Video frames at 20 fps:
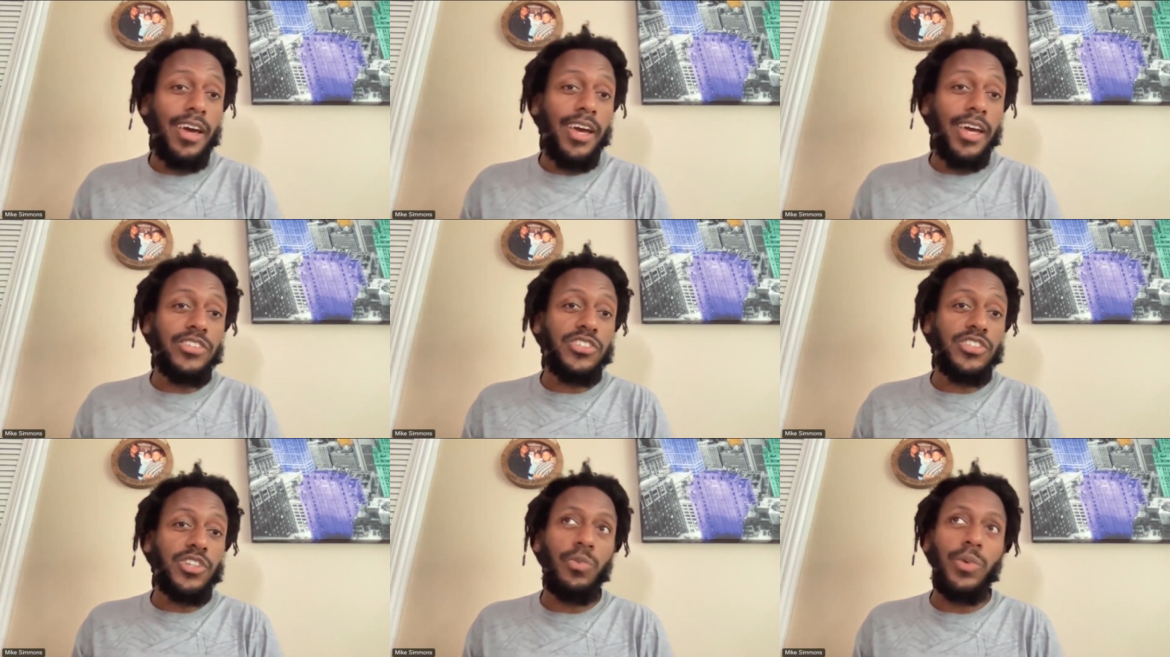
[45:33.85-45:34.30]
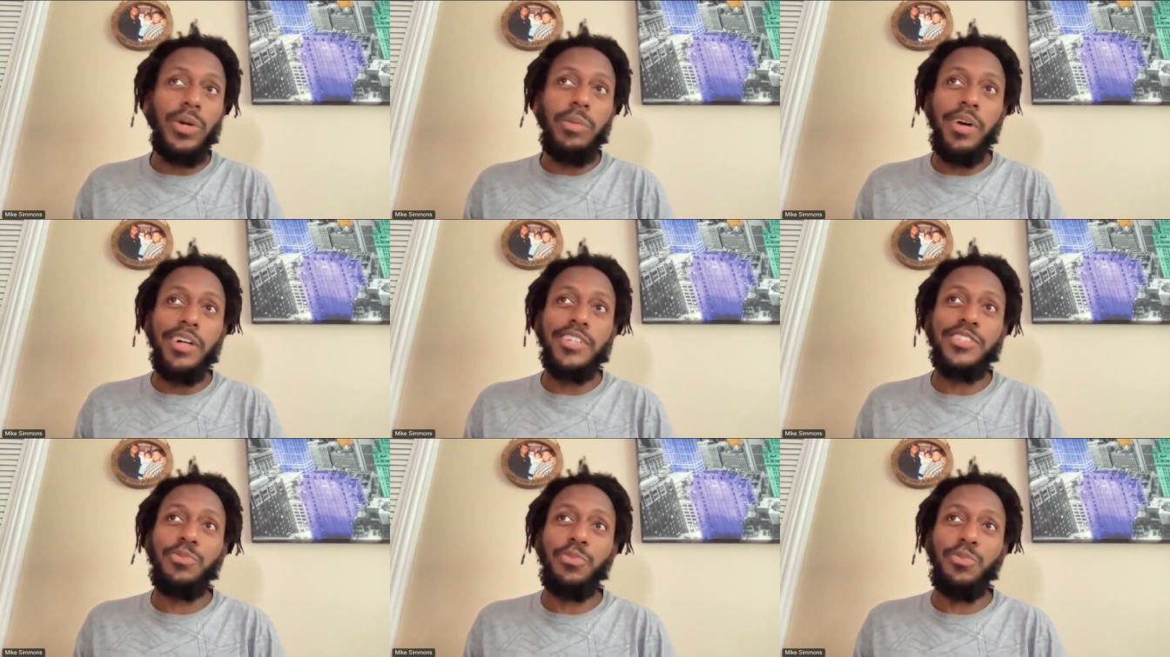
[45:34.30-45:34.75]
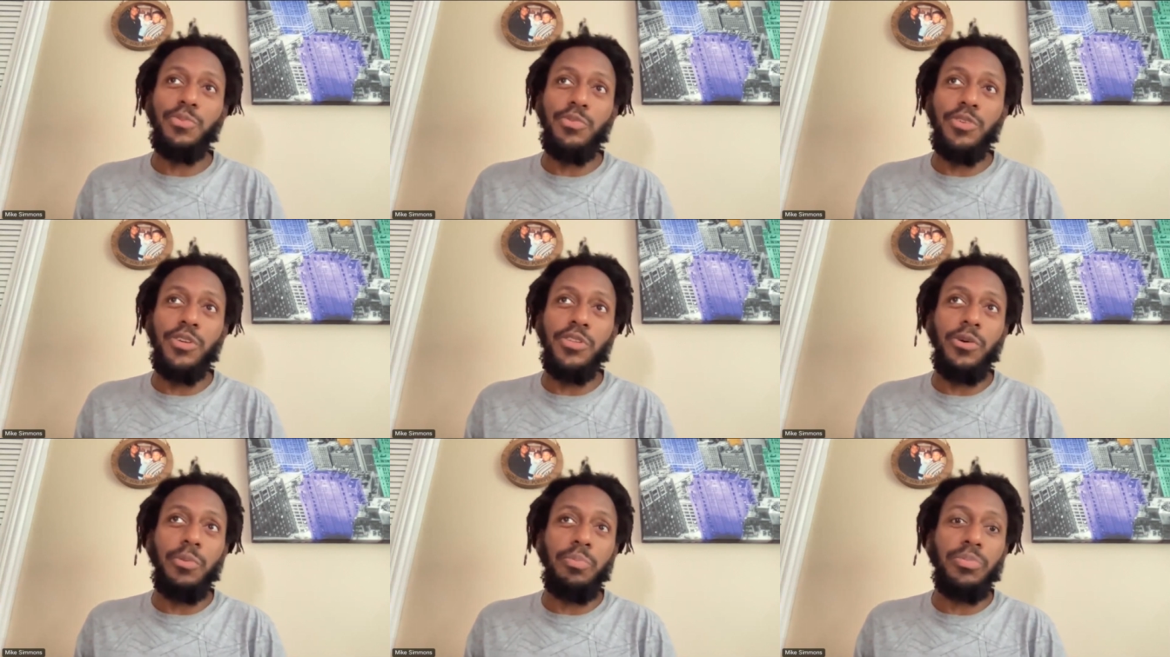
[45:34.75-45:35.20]
And so we must,
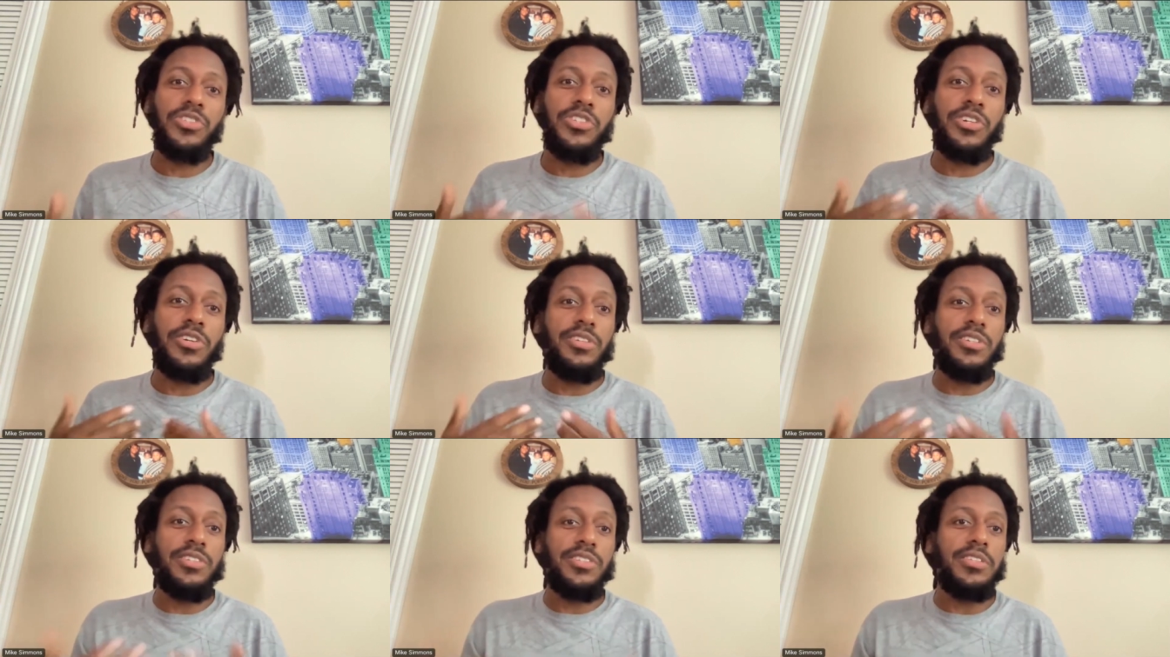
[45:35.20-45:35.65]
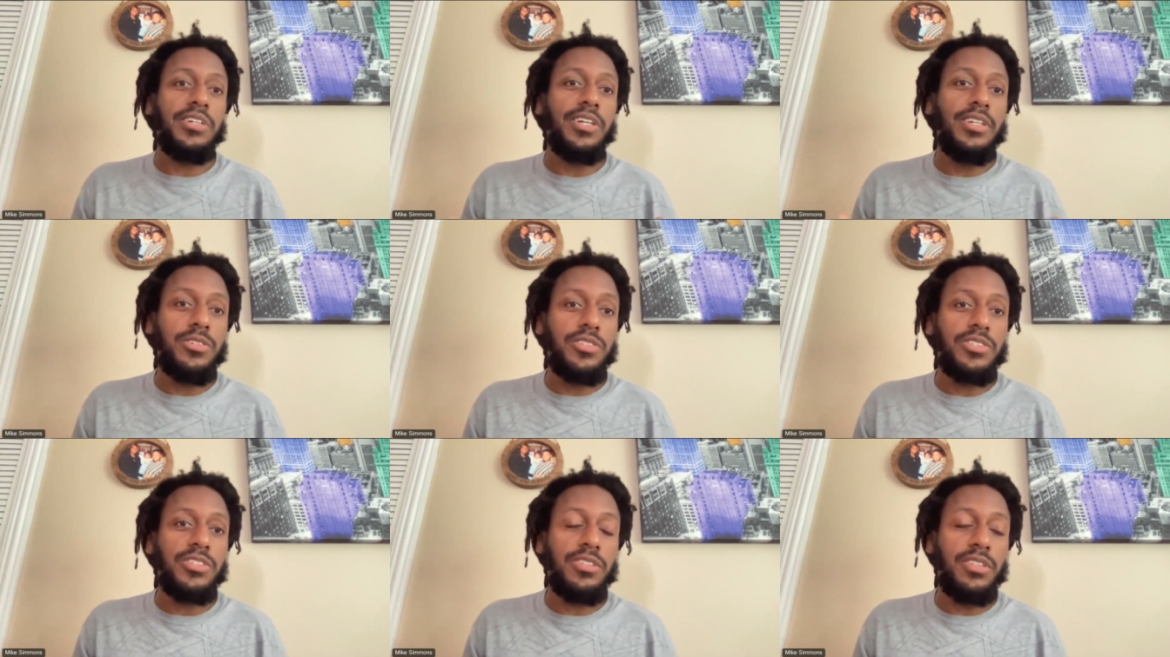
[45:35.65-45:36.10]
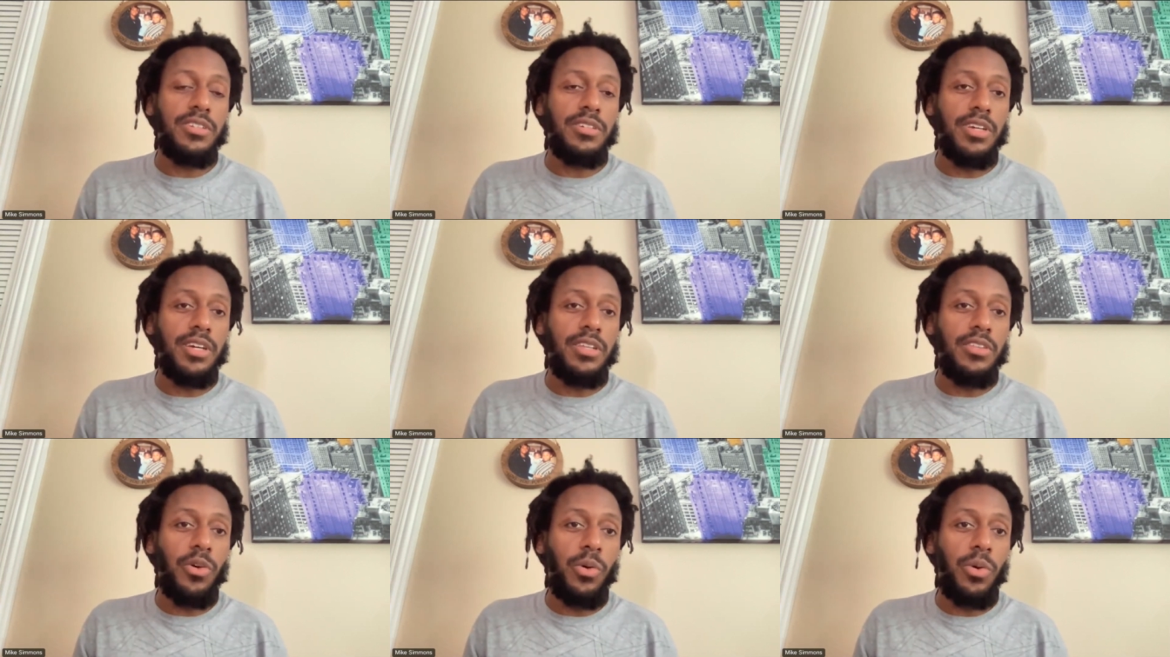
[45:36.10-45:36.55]
particularly as leaders in
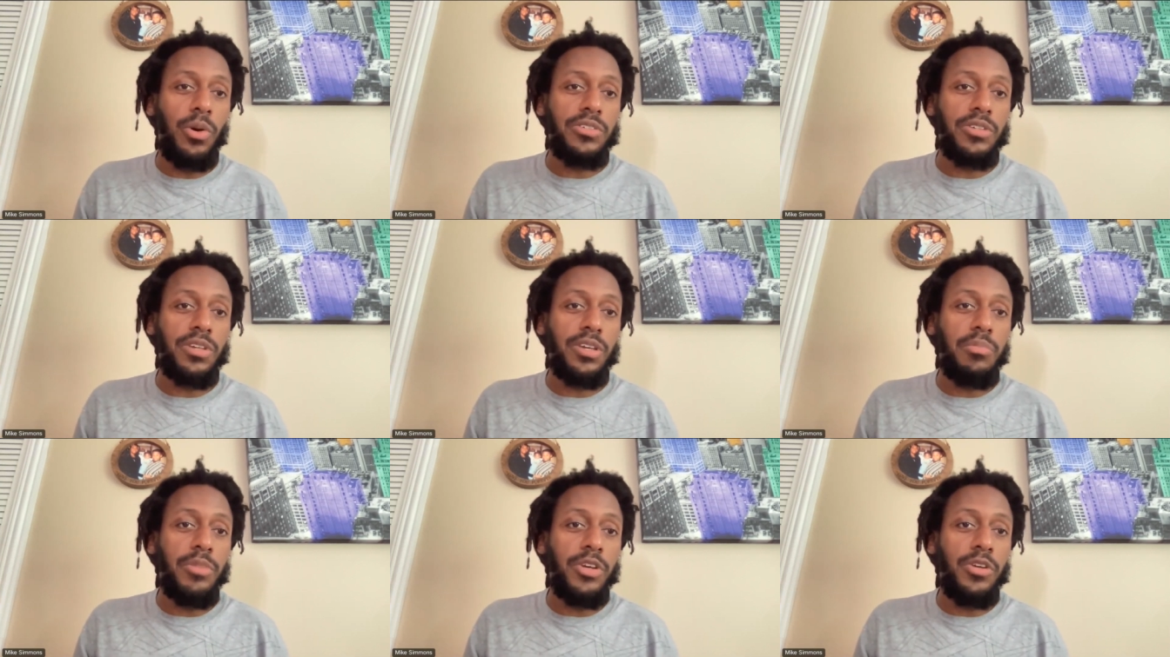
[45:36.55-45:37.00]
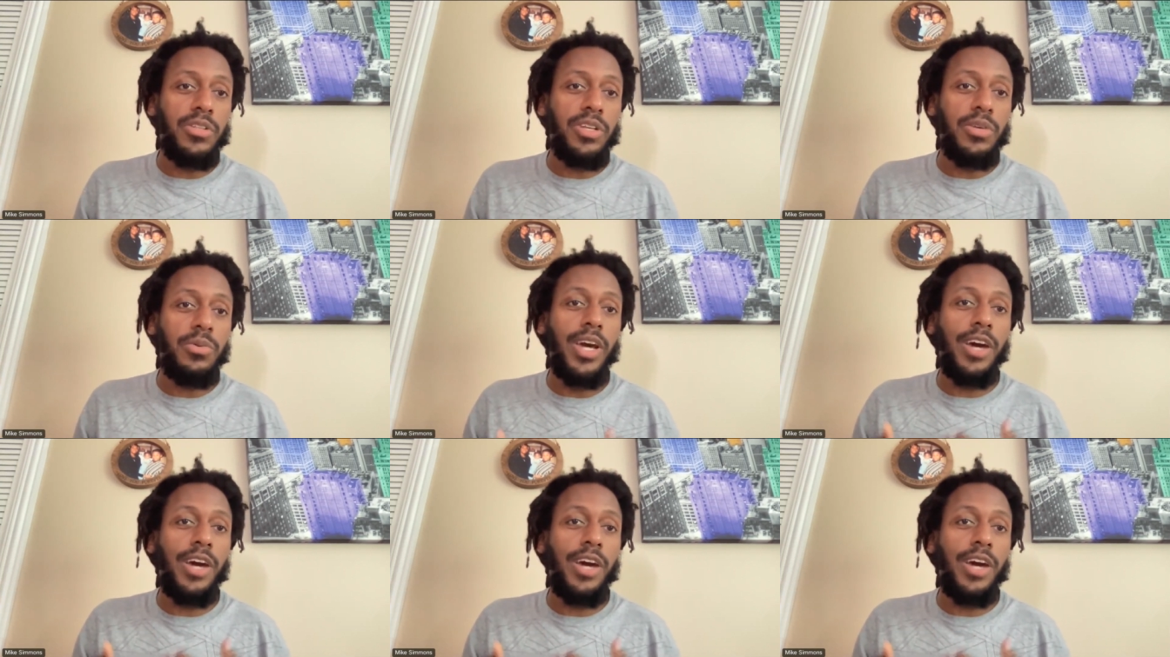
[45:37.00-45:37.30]
the queer community,